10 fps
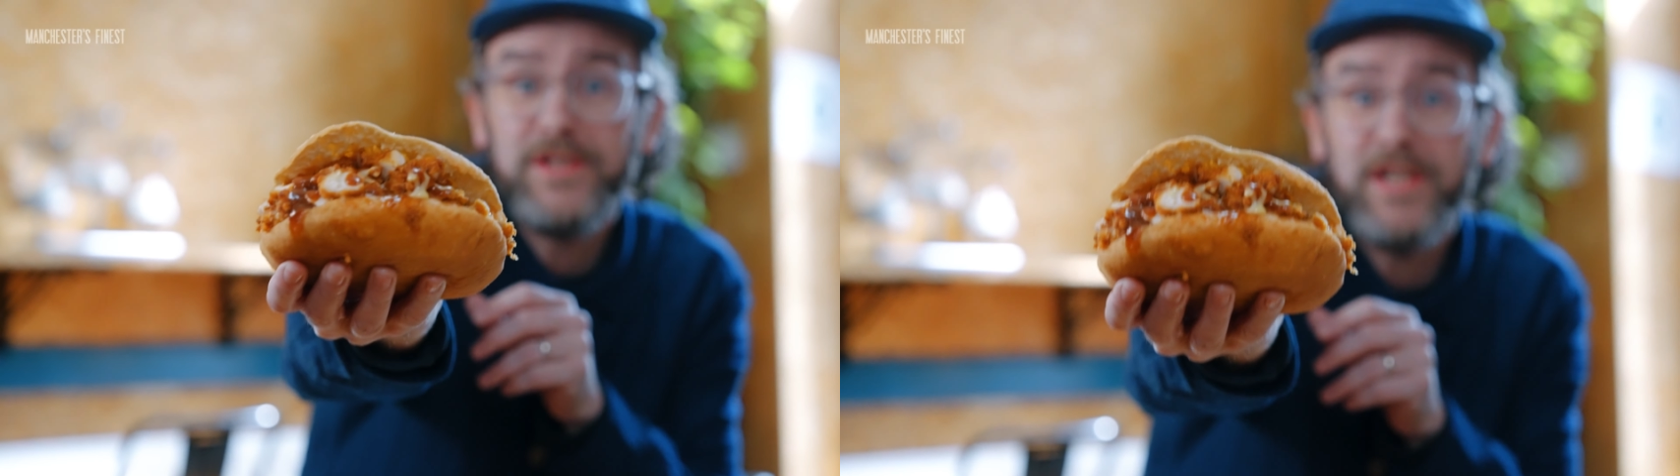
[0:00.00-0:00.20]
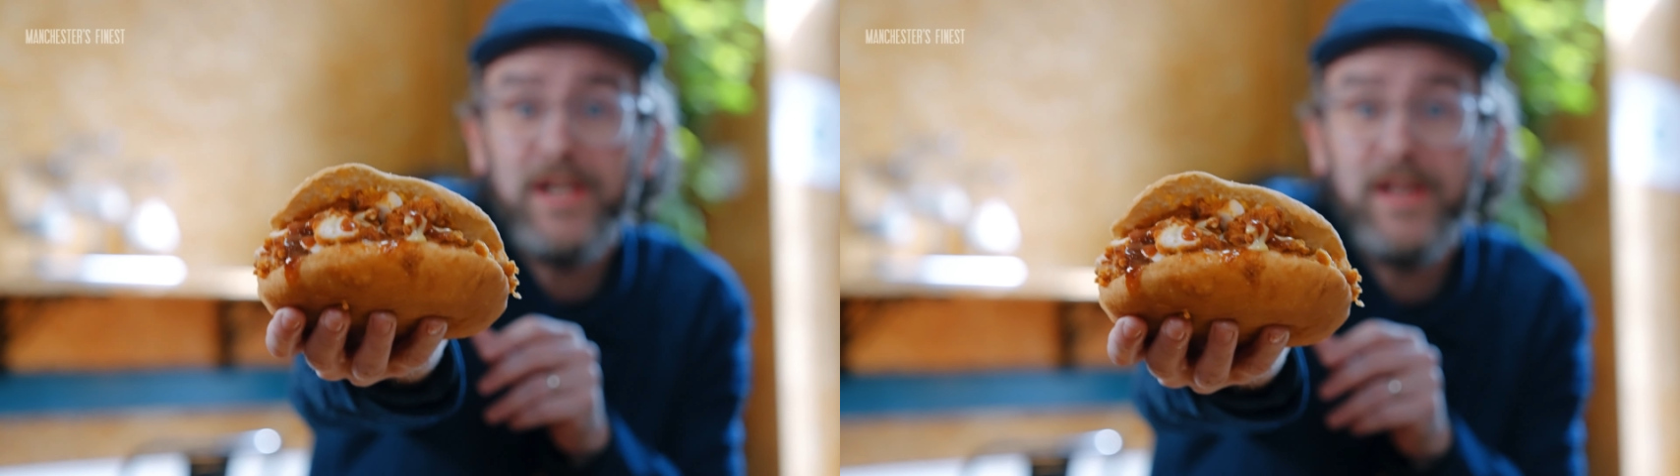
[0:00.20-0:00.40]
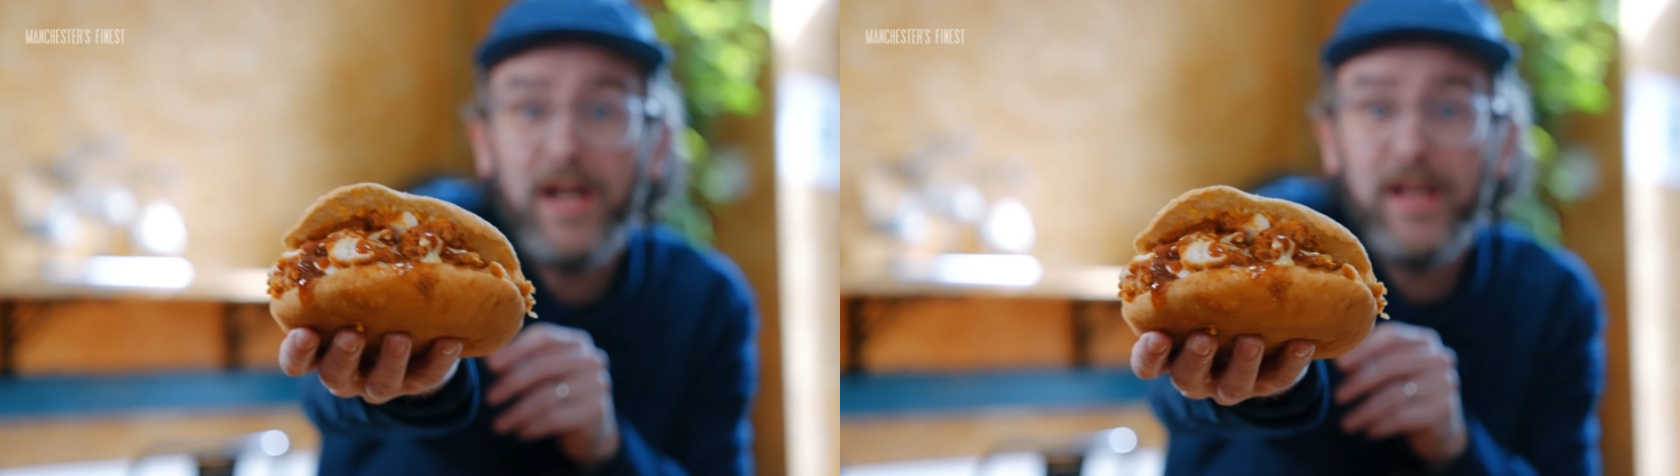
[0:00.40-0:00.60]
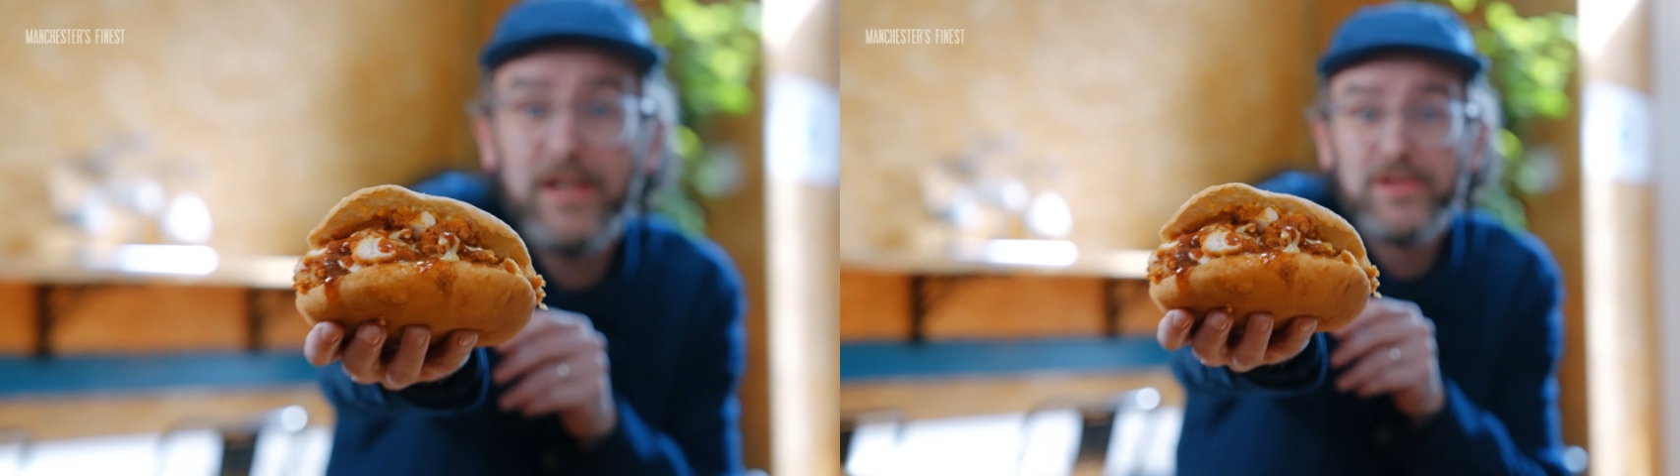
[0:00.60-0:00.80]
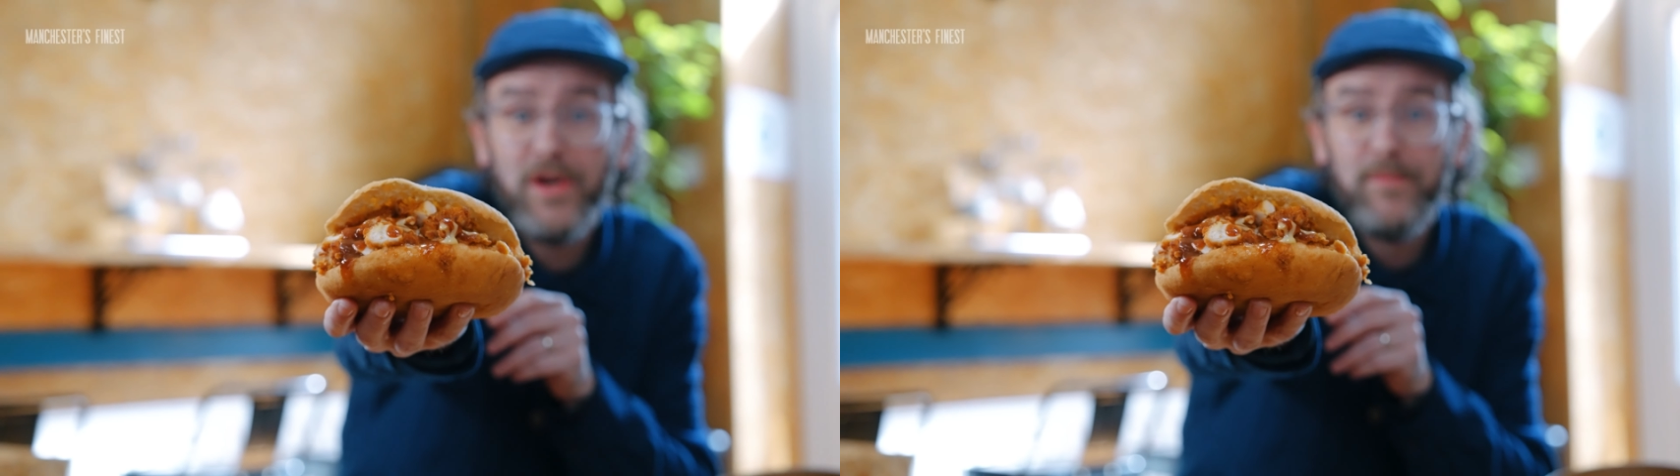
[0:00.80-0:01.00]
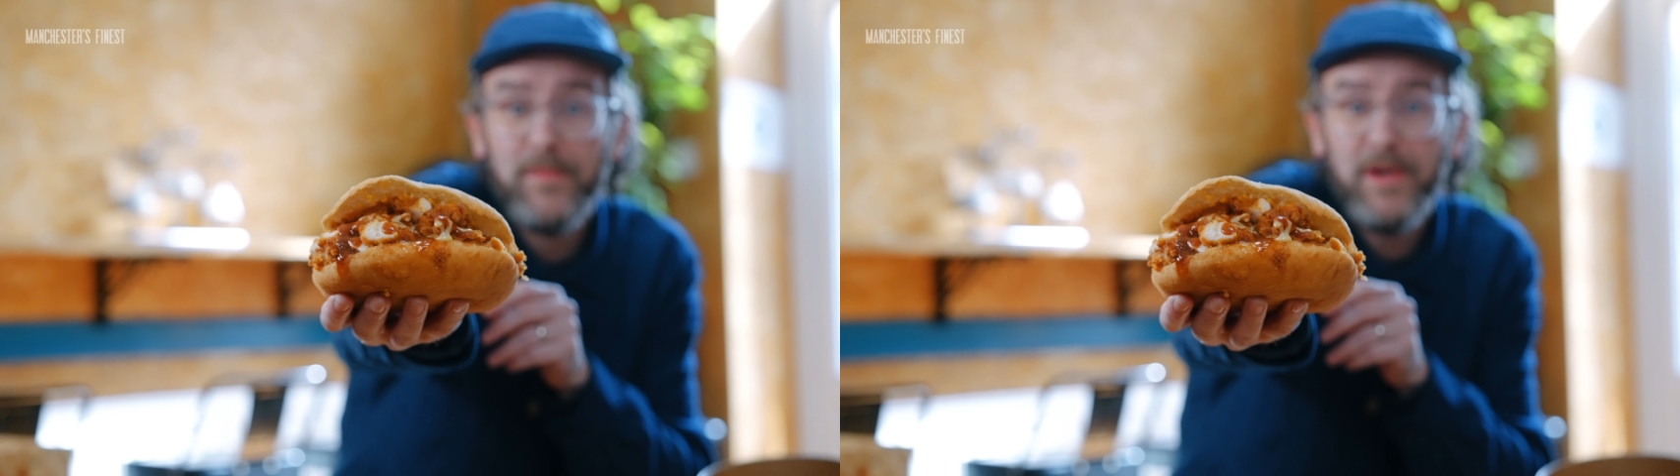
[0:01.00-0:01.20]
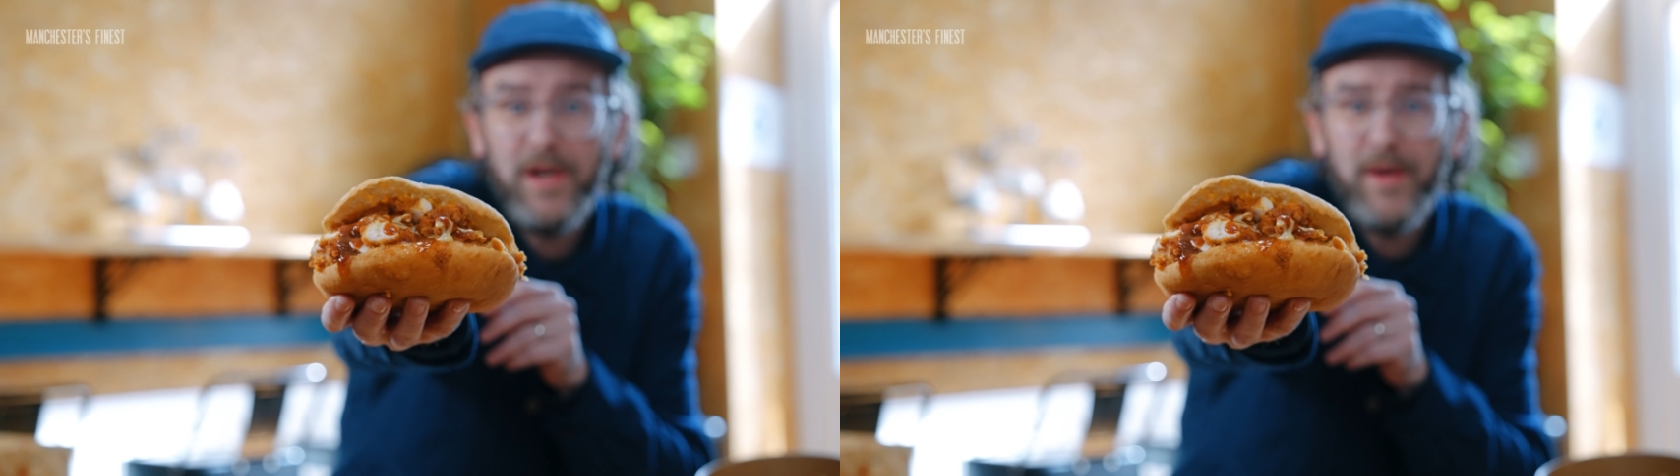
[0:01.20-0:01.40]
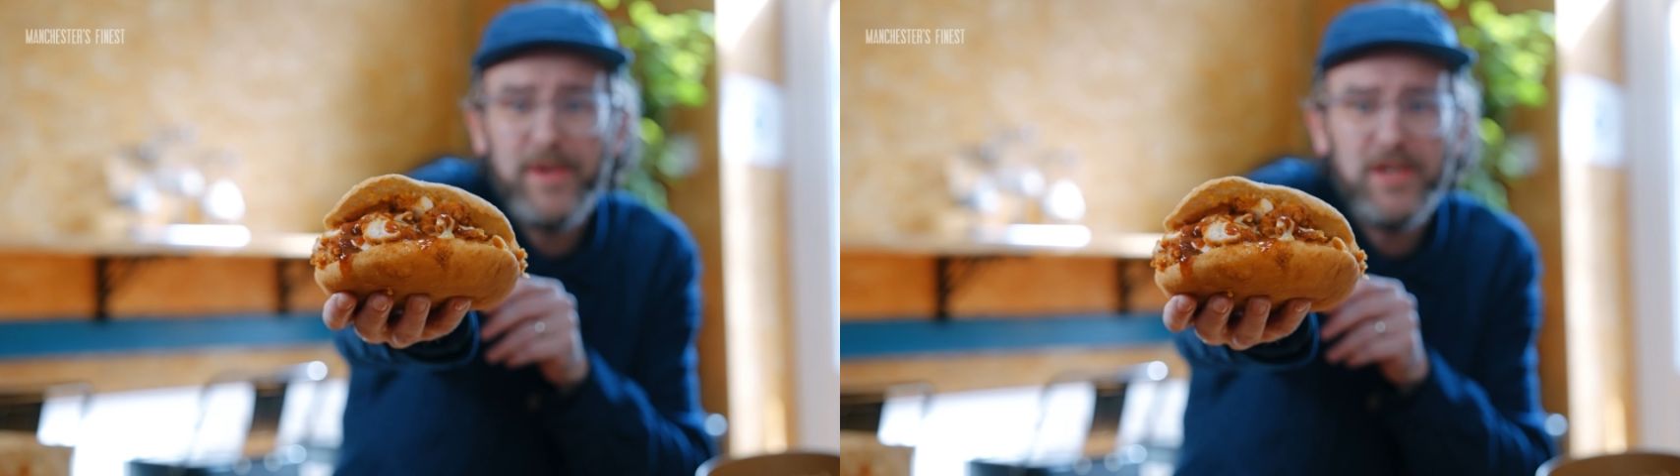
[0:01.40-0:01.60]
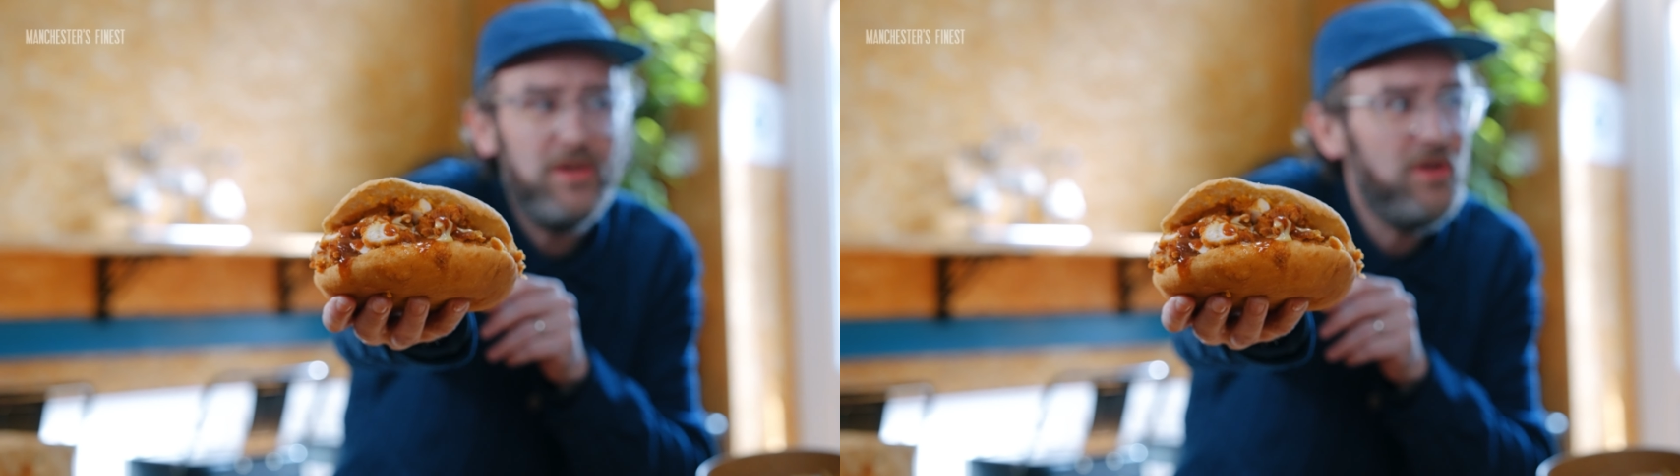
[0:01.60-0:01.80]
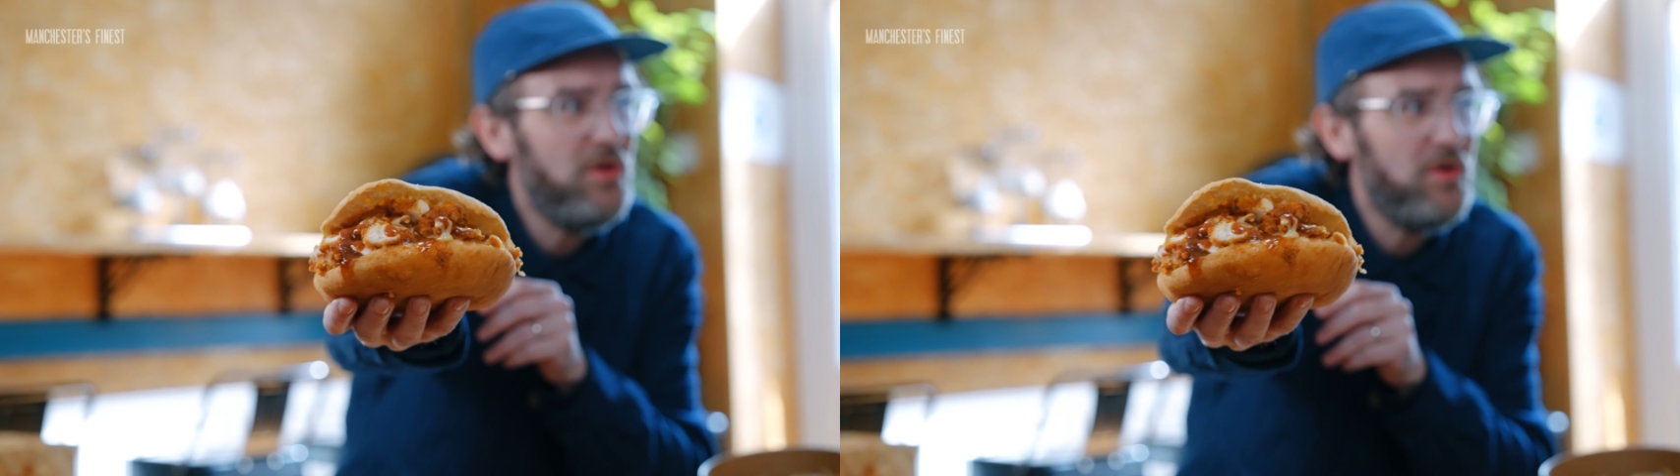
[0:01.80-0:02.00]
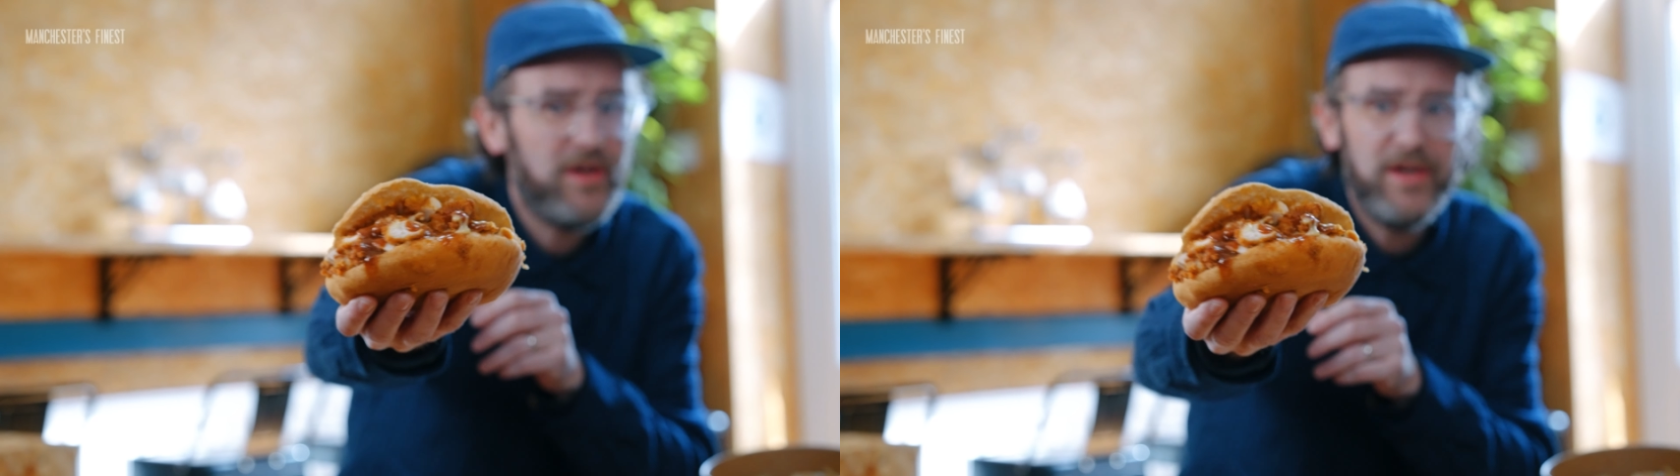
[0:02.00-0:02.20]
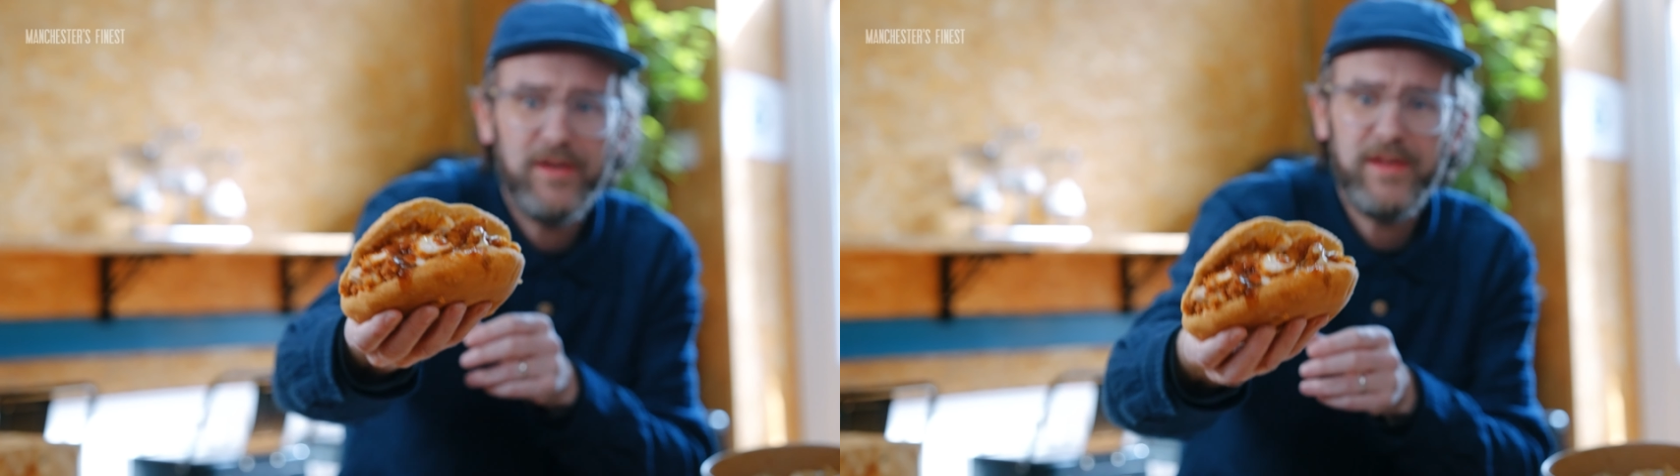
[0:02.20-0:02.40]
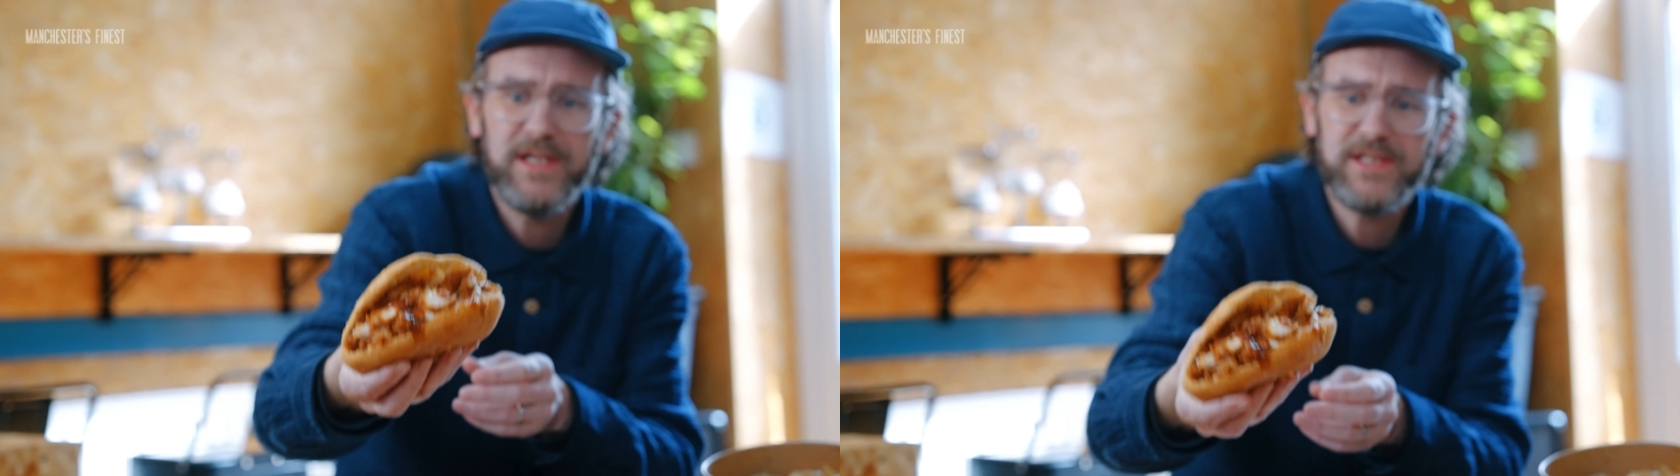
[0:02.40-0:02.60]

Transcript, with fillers: Are you seeing that there, Tom? I mean, look at